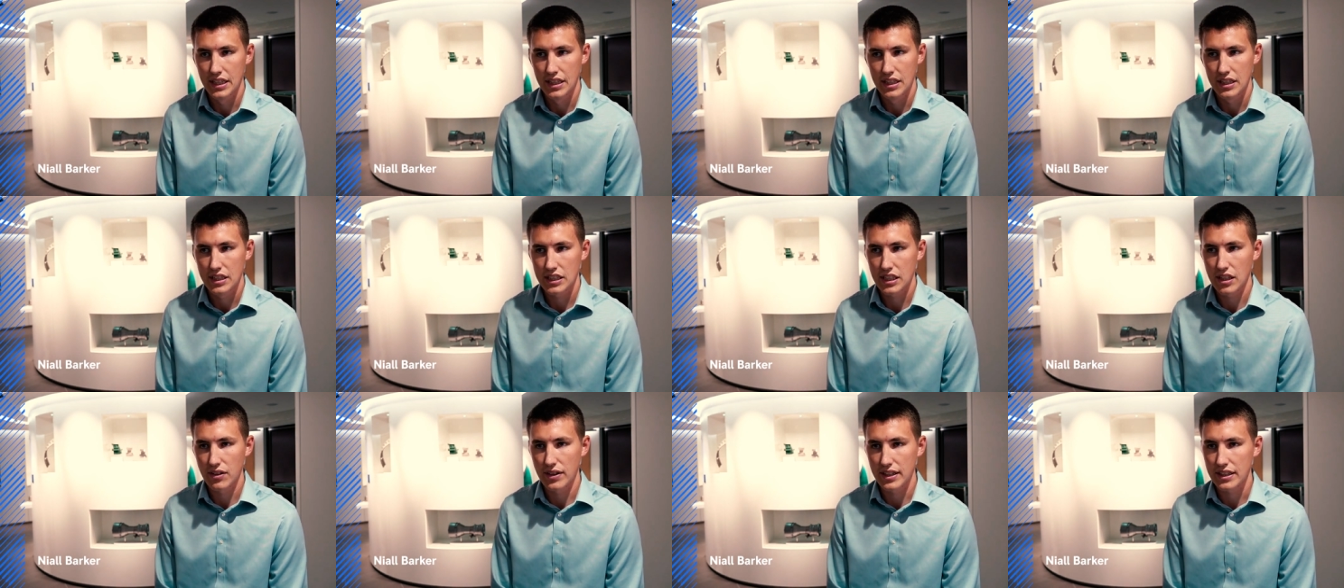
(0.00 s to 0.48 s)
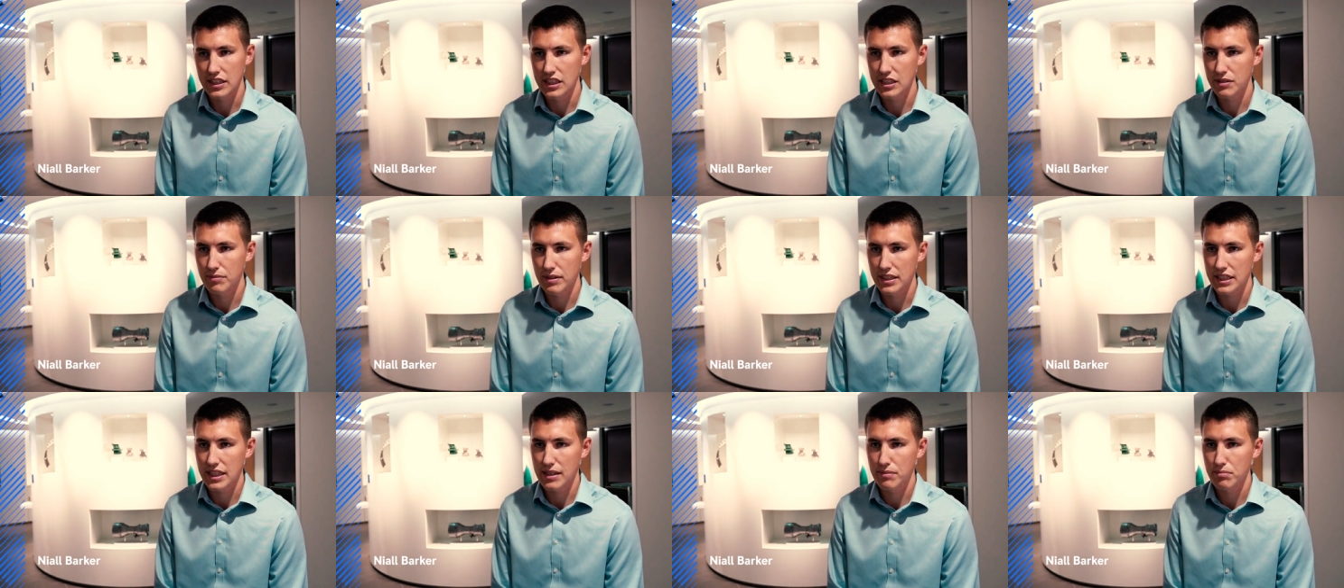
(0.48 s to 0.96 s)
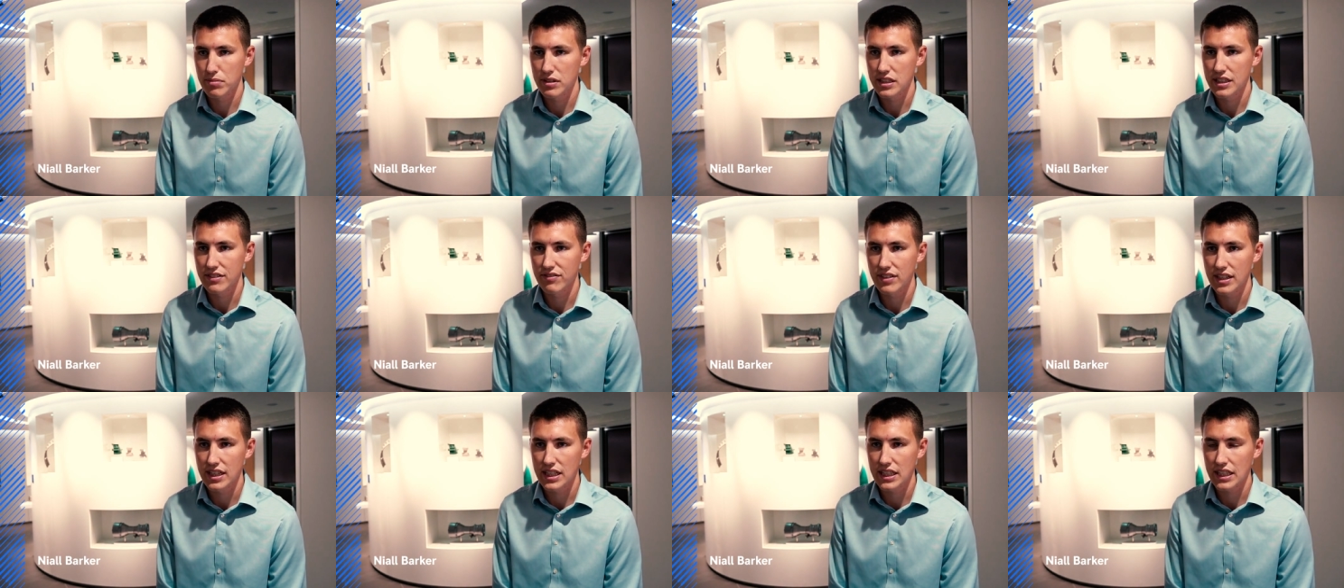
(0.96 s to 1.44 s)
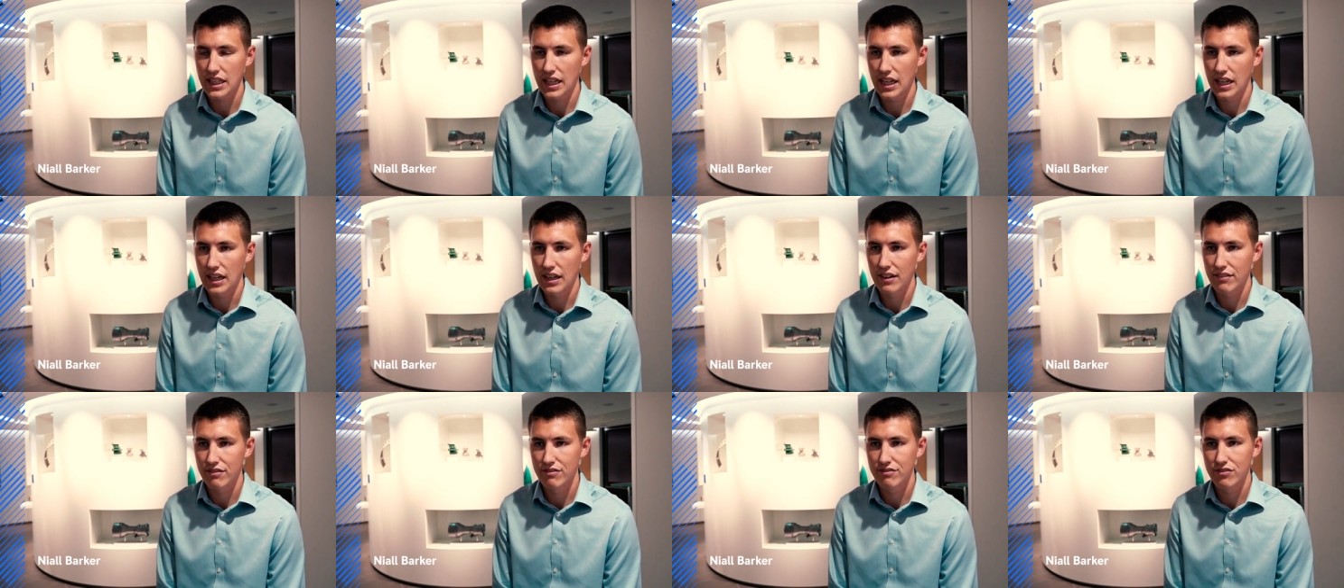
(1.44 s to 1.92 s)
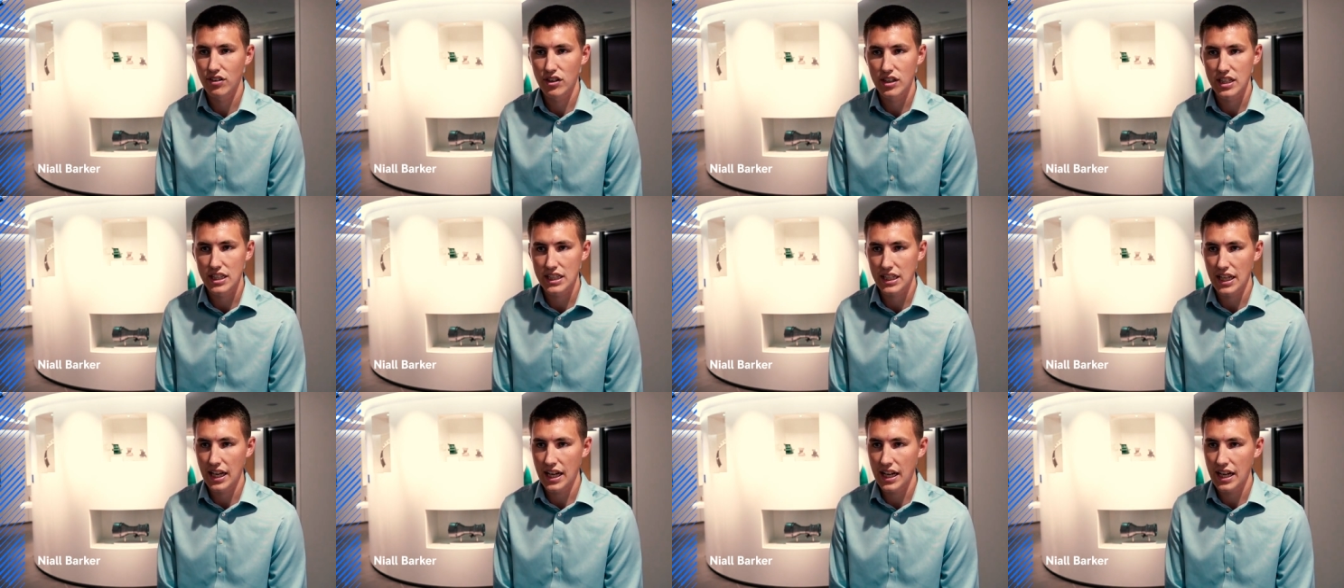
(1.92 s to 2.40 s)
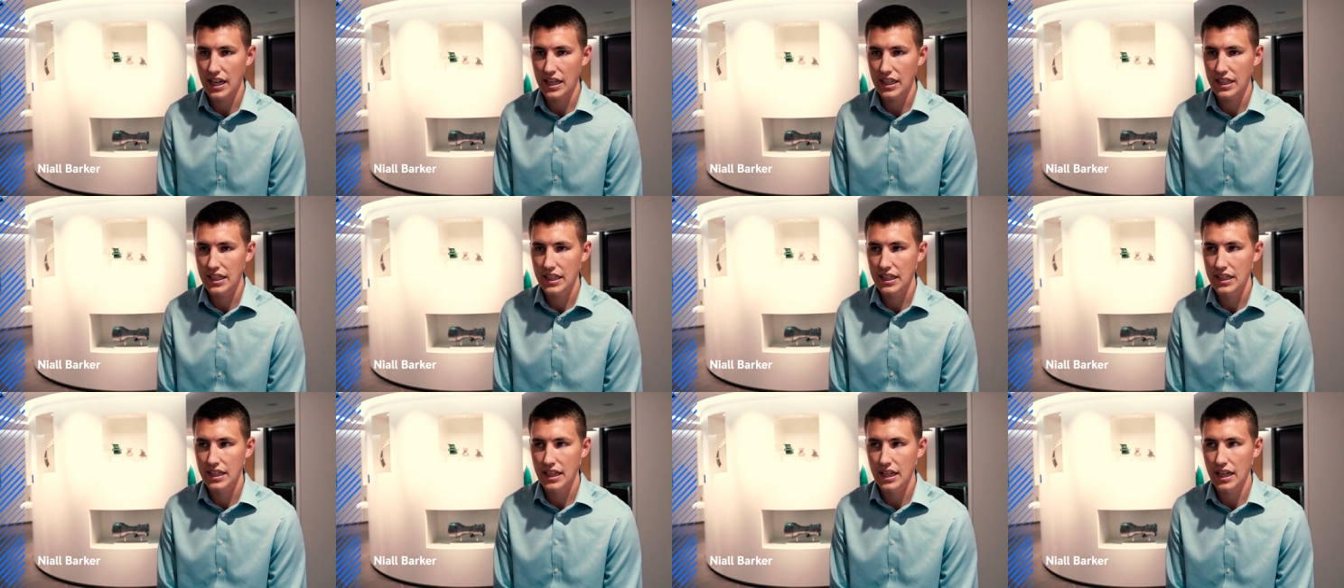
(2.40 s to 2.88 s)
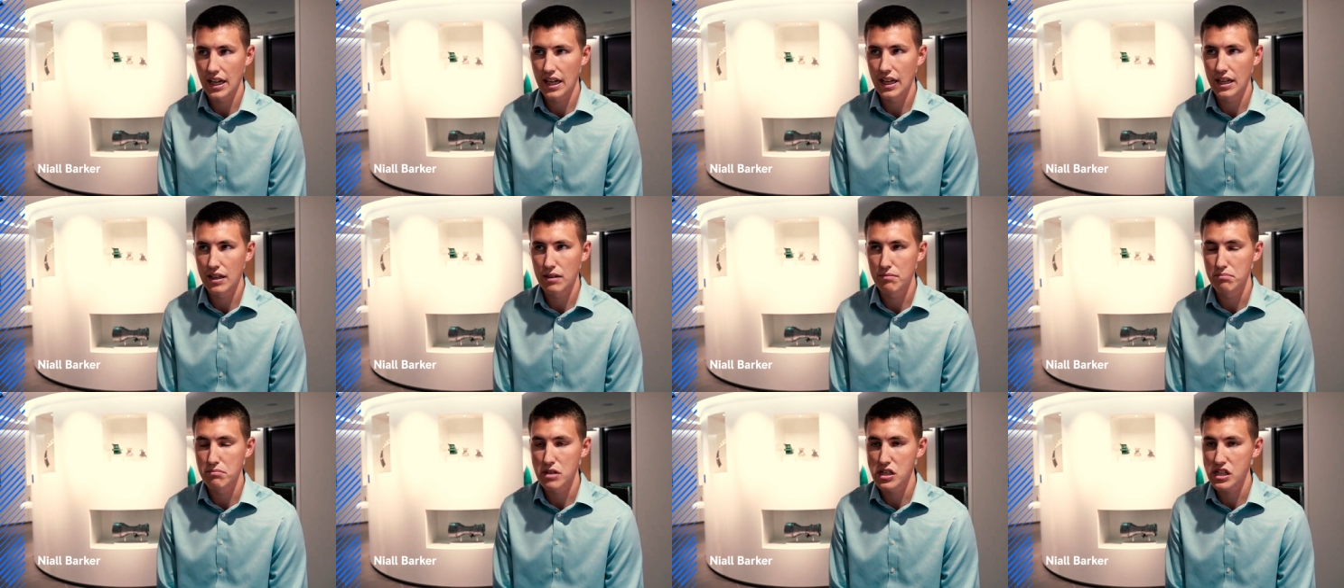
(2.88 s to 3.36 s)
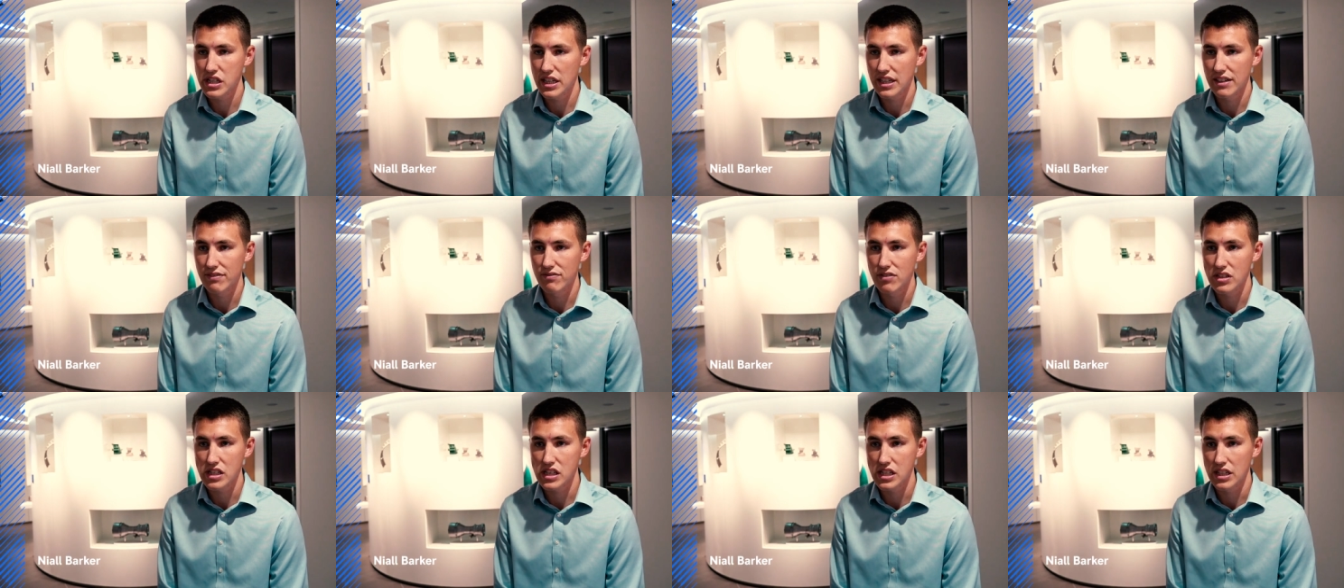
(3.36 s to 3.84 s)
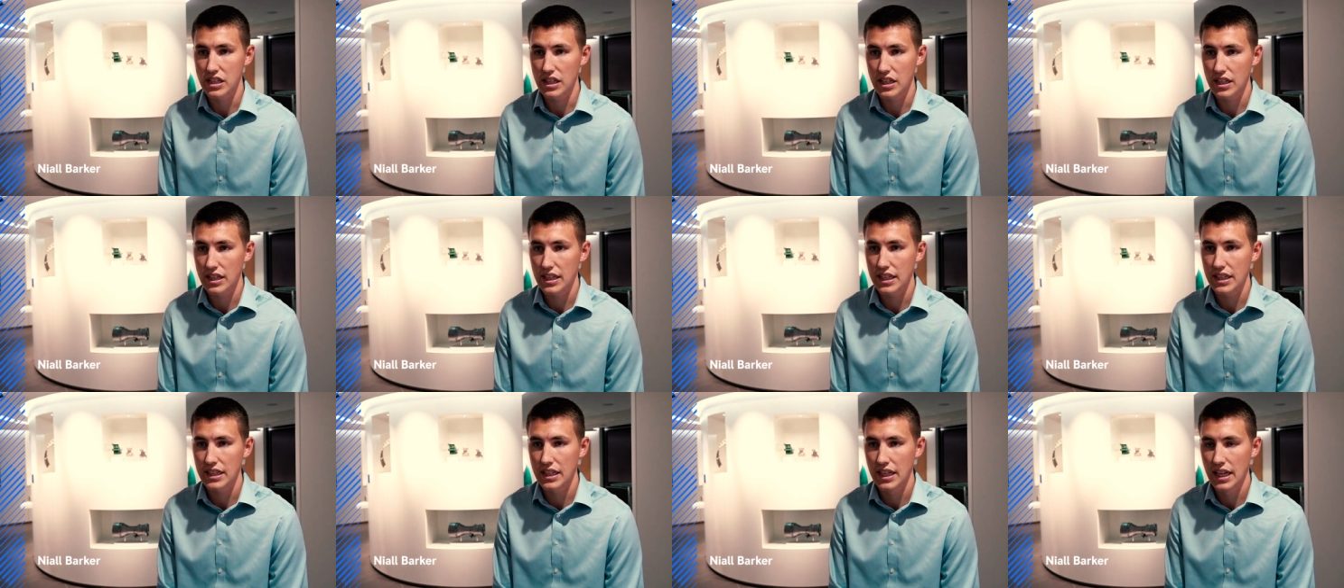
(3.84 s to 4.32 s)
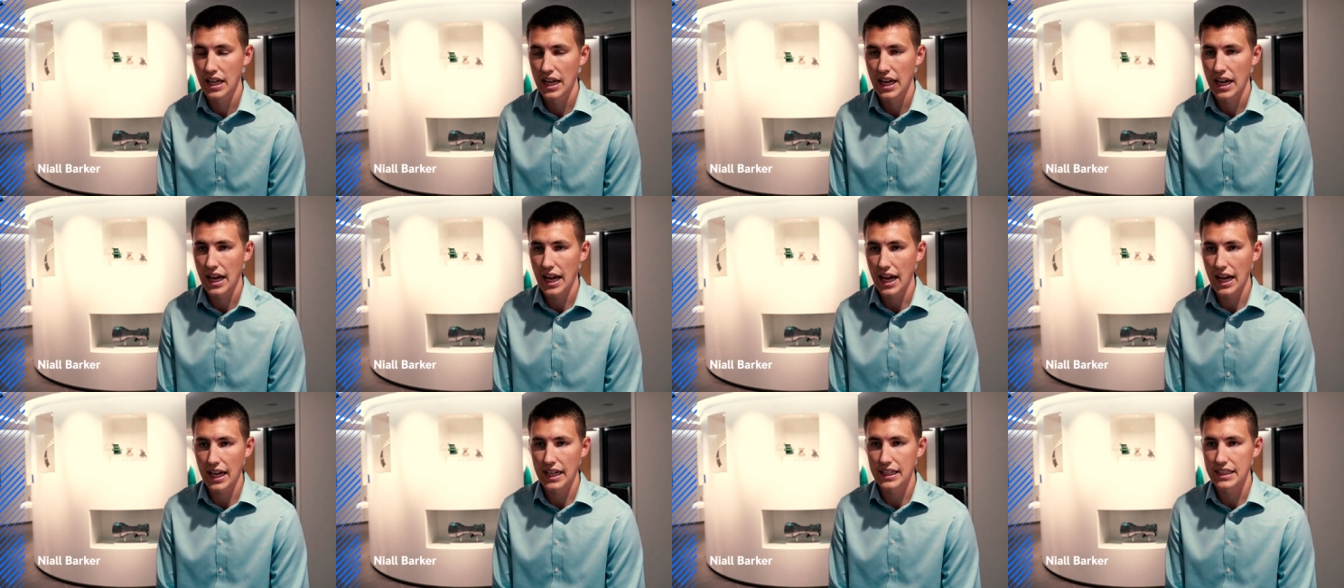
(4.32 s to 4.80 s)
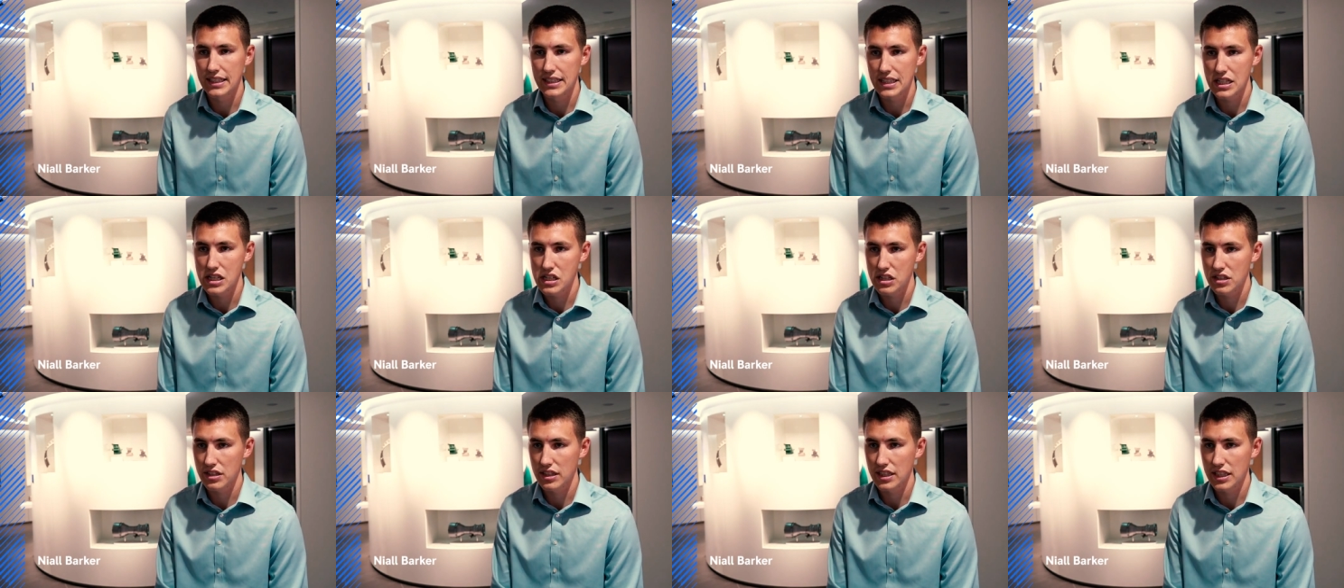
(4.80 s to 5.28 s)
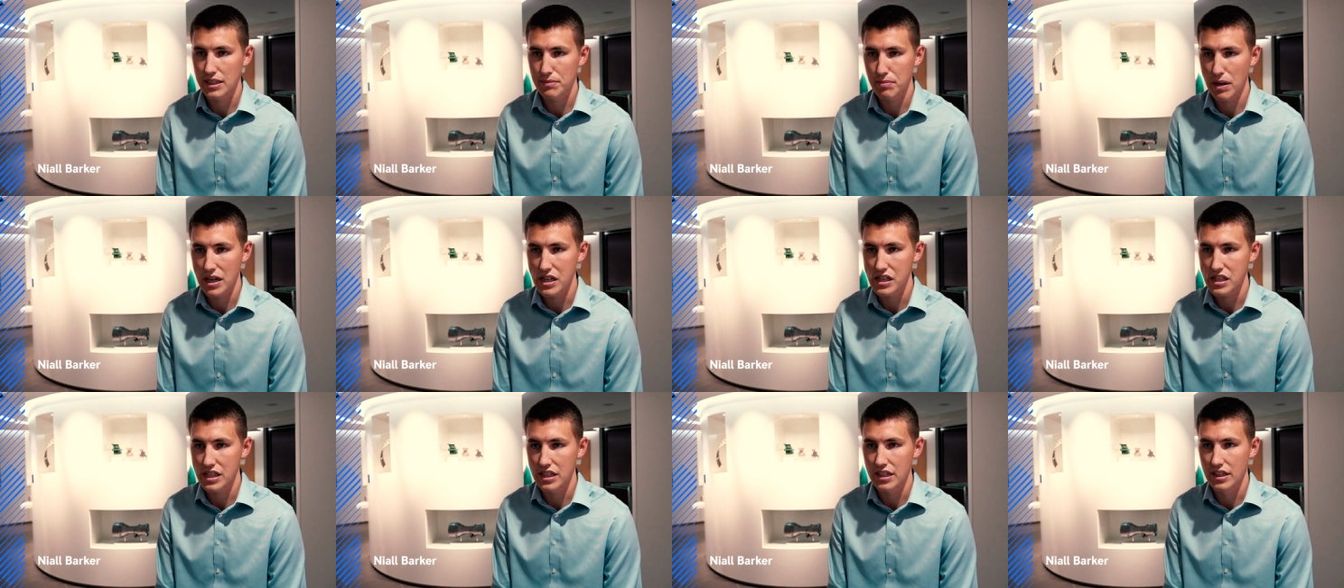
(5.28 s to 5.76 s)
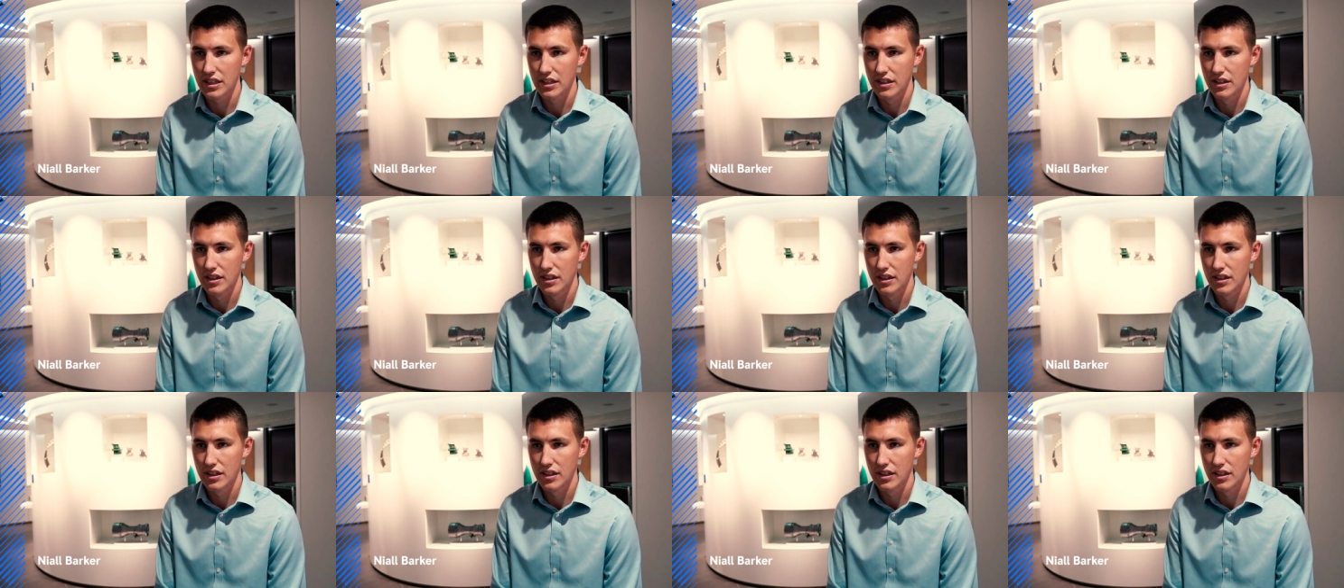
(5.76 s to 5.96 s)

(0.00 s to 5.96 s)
So some examples of this are Voice A I, uh, machine vision learning and digital inspection,